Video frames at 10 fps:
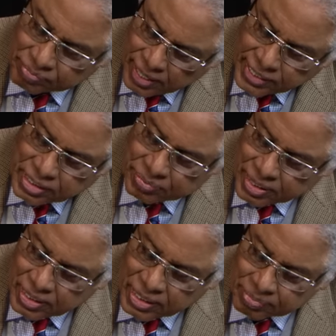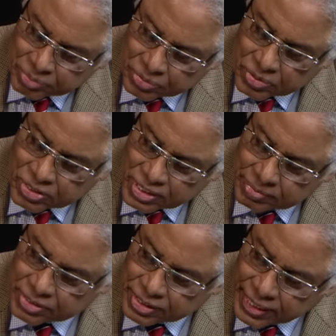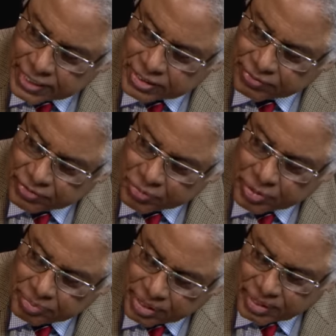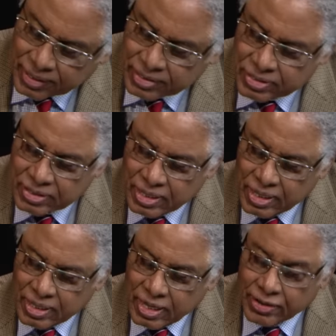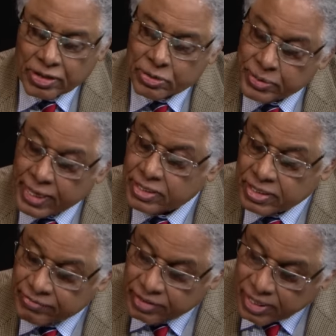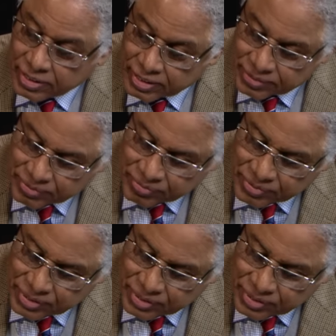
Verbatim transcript: of monumentally brutal subjugation of human beings and the creation of another.